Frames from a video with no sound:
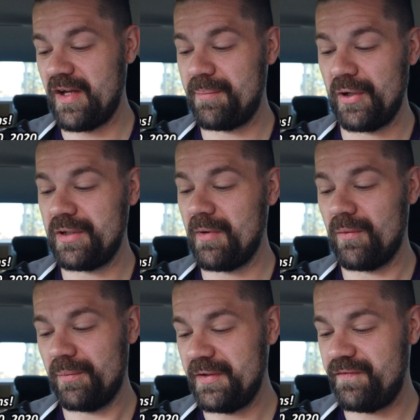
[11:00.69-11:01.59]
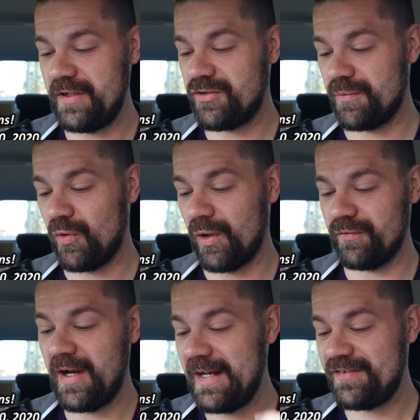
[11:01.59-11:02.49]
type Pokemon will be featured more
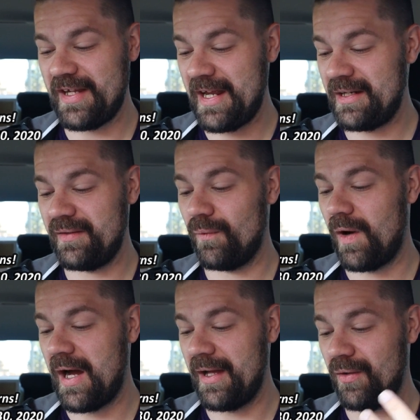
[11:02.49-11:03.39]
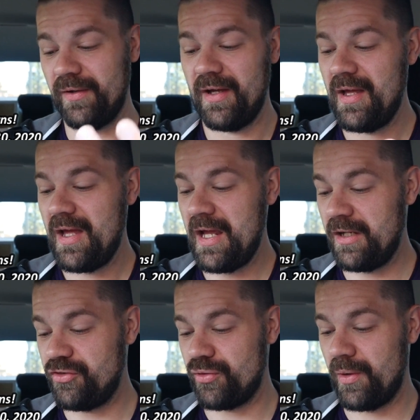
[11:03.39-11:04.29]
in raids and in the wild.
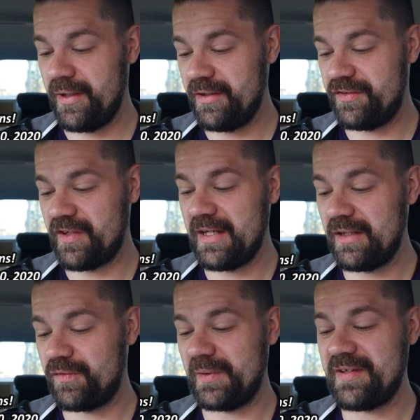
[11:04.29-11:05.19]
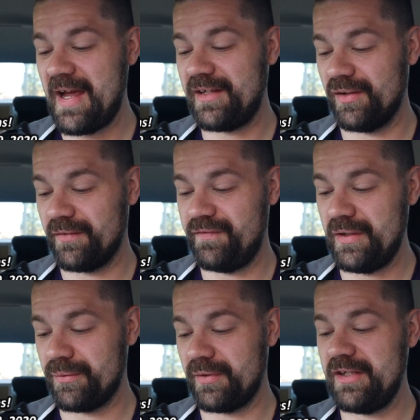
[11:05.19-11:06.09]
Enjoy Psychic Spectacular
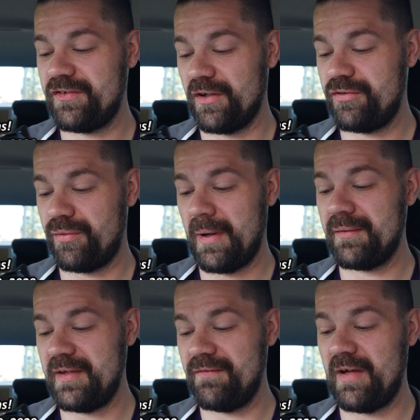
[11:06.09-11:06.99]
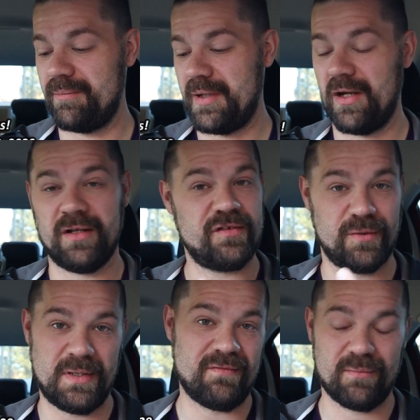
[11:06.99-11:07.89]
field research throughout the event period,
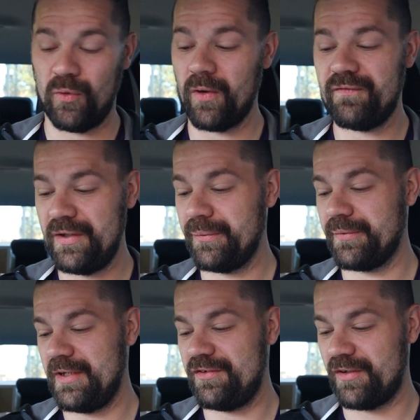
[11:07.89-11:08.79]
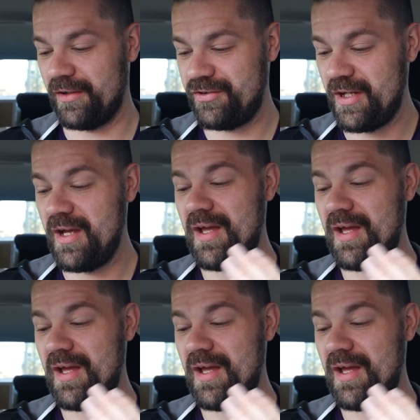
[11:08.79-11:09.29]
so even more field research.